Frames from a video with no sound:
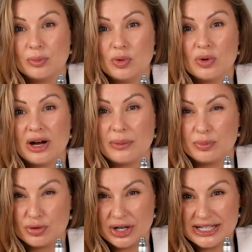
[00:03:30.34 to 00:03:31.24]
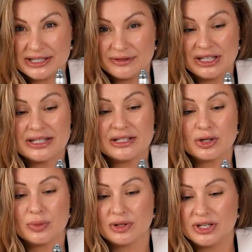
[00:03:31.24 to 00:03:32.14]
more abrasiveness
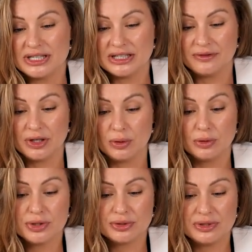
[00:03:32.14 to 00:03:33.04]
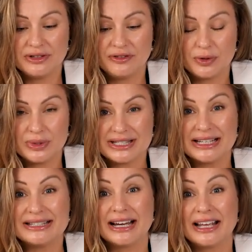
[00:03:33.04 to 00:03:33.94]
you will receive. They also differ with
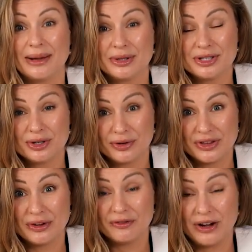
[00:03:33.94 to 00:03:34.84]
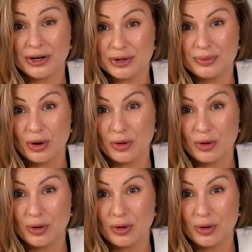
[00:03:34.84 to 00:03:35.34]
the diameter of the vacuum